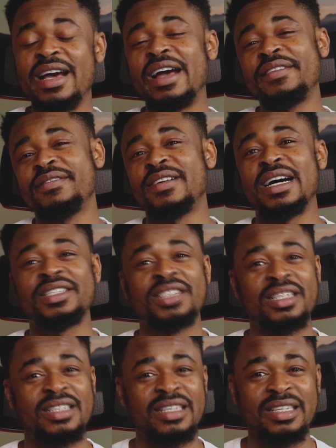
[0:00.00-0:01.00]
AI fact
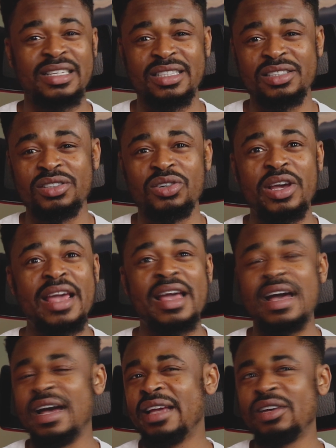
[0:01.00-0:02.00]
checking,
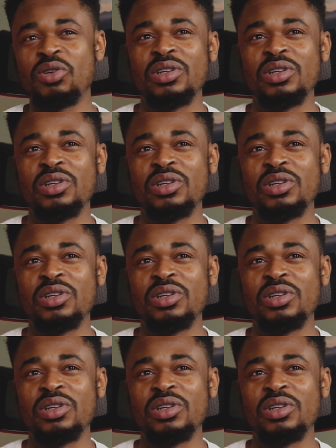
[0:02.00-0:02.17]
AI